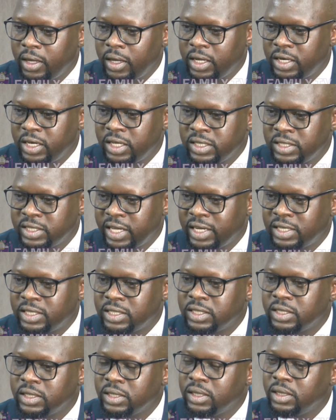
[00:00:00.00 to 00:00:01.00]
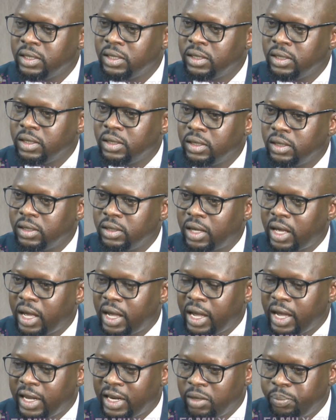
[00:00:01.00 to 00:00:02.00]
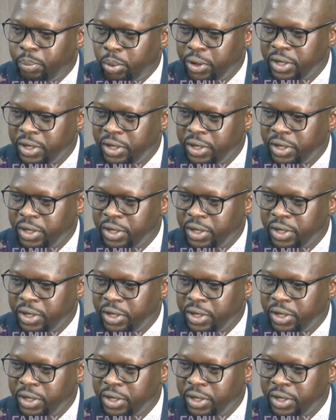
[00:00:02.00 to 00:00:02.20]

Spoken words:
it is that at that